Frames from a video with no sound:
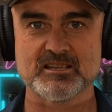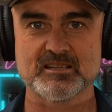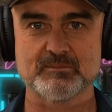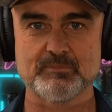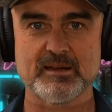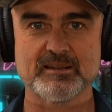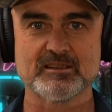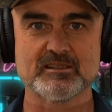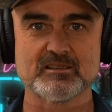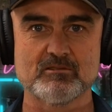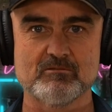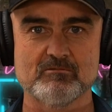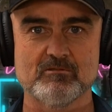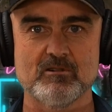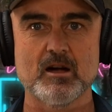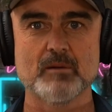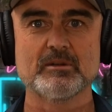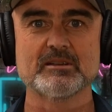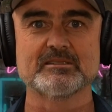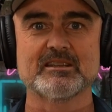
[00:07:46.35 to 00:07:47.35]
It's being
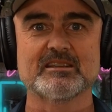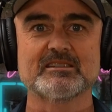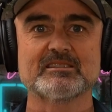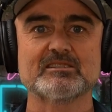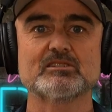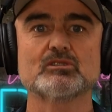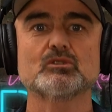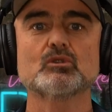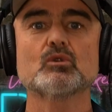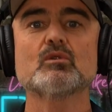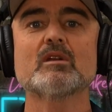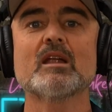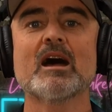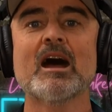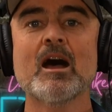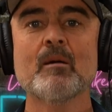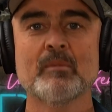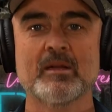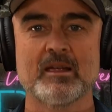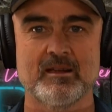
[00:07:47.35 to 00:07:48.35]
described as a
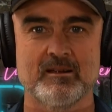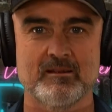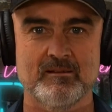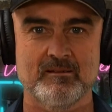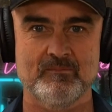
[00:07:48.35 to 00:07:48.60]
tsunami.